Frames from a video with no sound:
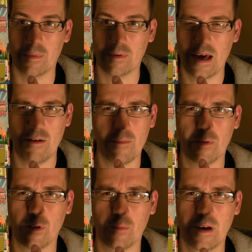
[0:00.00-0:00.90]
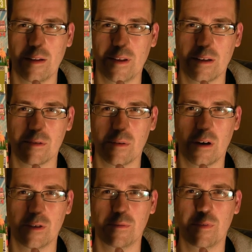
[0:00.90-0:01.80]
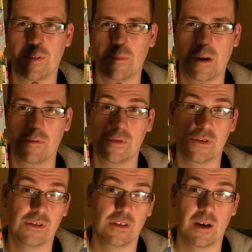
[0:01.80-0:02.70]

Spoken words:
can't remember off the top of my head, I think it was £150